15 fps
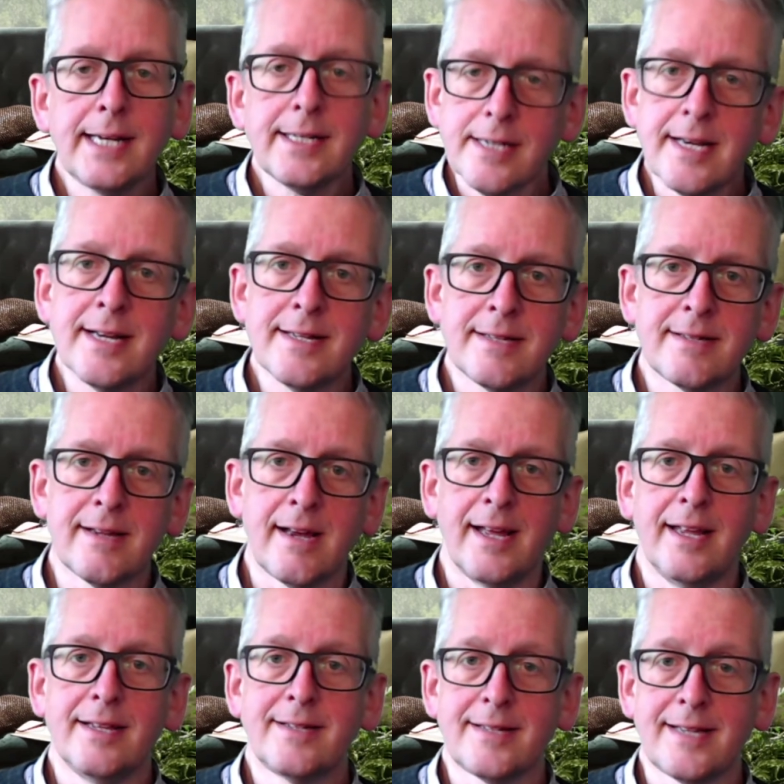to his
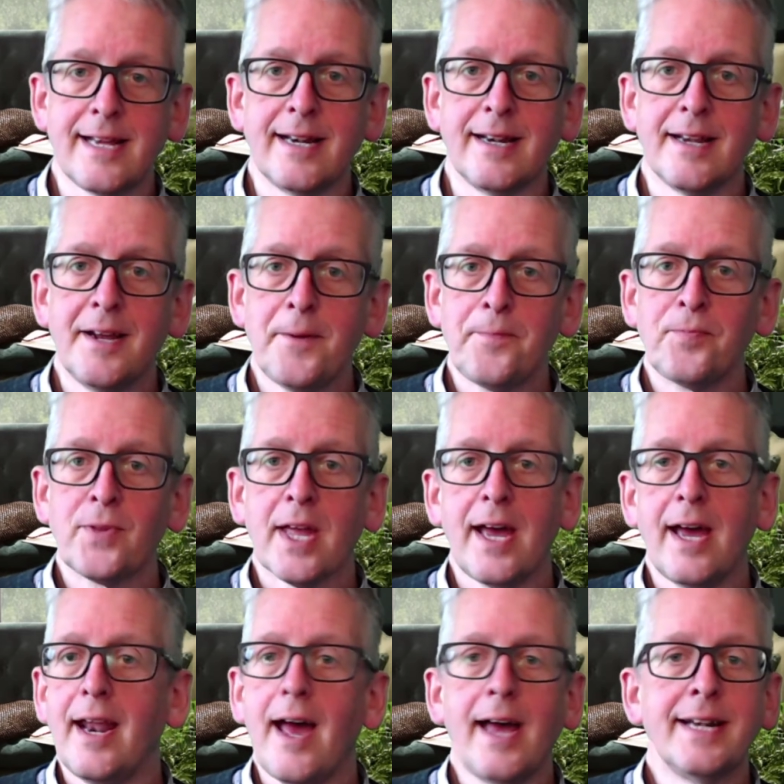sin
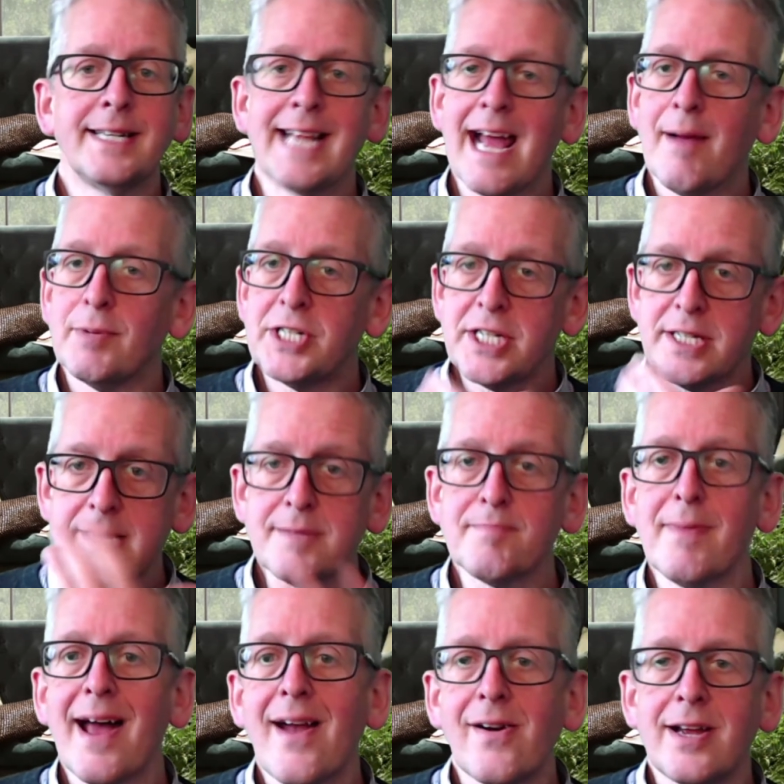and damages his
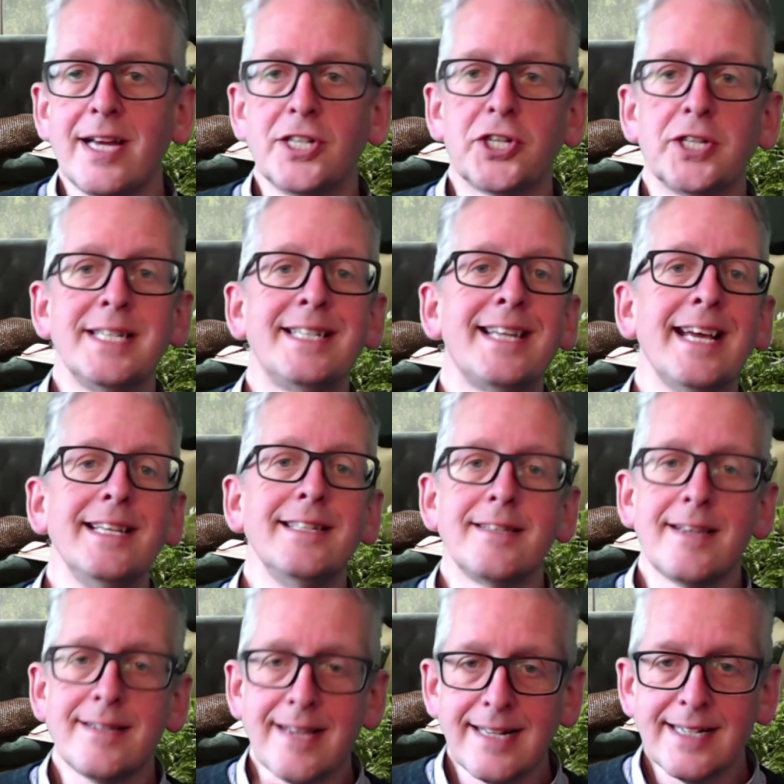marriage and dents
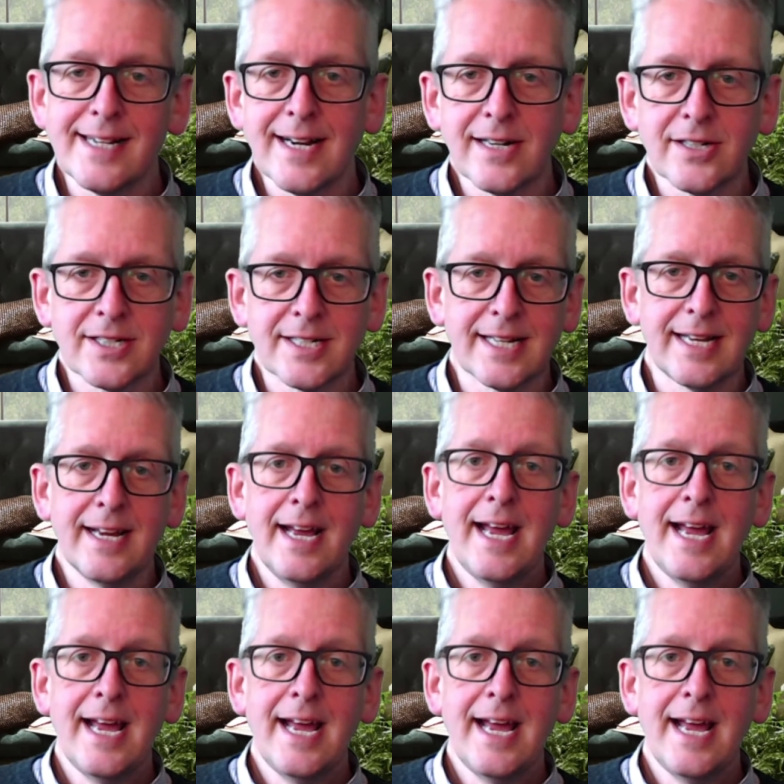his integrity.